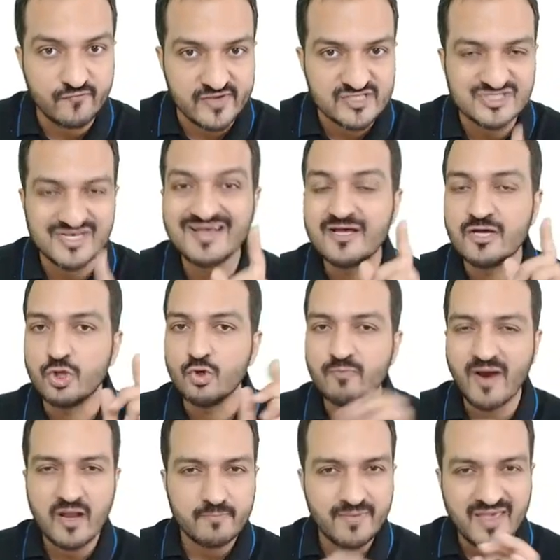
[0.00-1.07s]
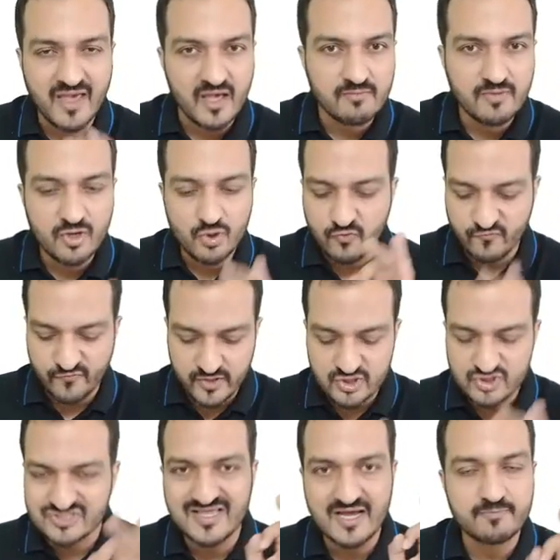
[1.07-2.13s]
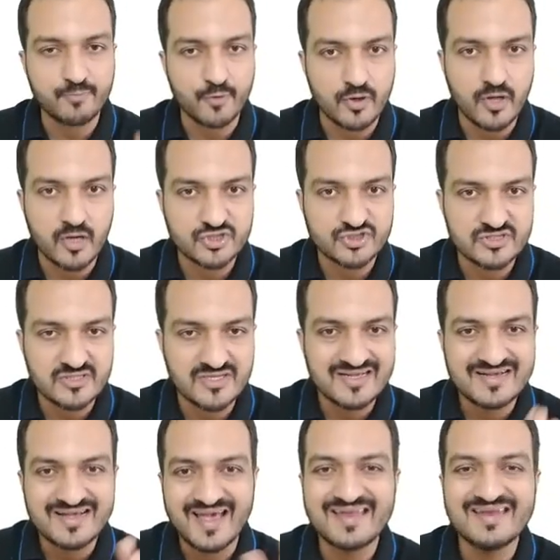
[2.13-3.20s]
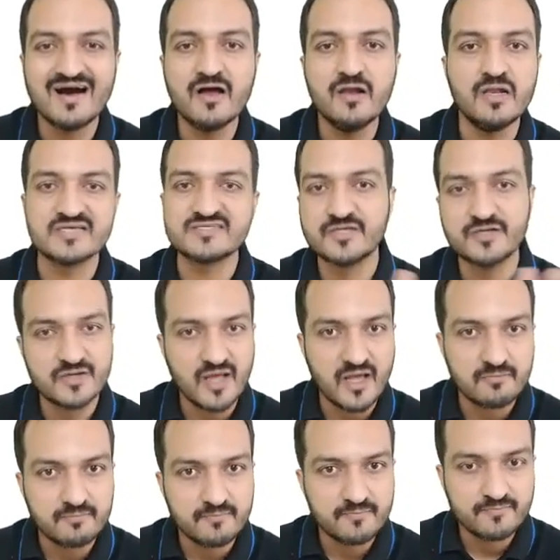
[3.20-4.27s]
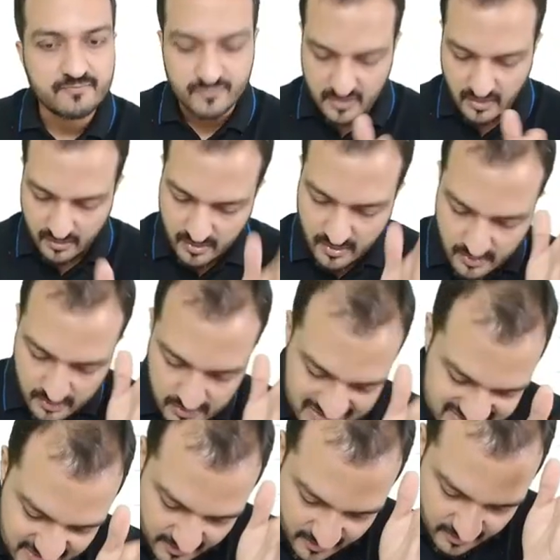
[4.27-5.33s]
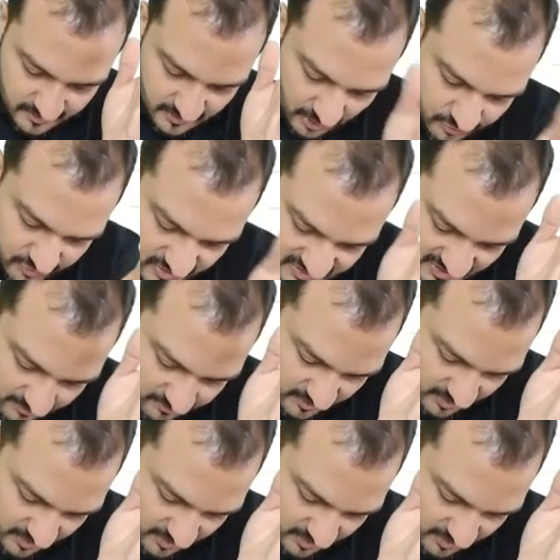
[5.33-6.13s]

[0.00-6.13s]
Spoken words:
which you might be able to finish that production in a lesser time. Yeah, let's say now the time